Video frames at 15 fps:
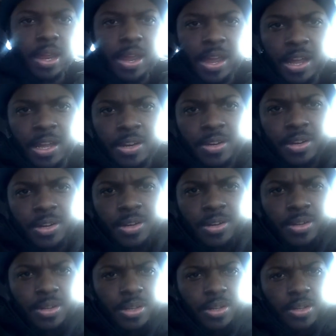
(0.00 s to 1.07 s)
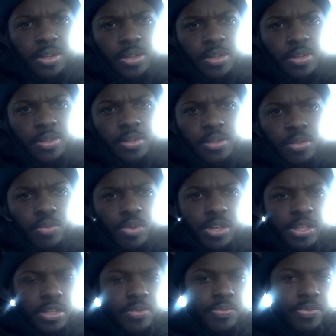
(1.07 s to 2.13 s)
And the
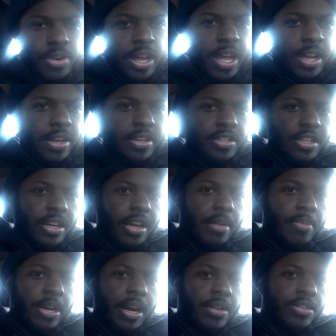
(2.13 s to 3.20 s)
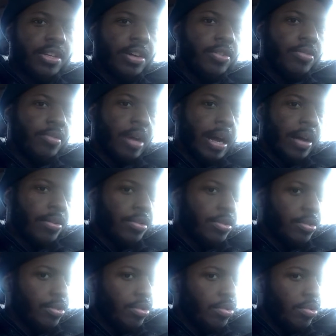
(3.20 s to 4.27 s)
reason for that is, and I mean, I'll tell you how
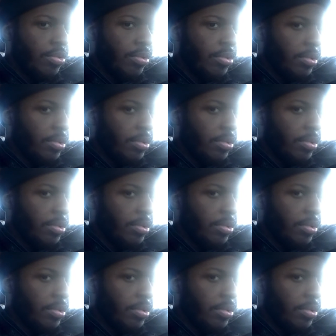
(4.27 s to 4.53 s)
to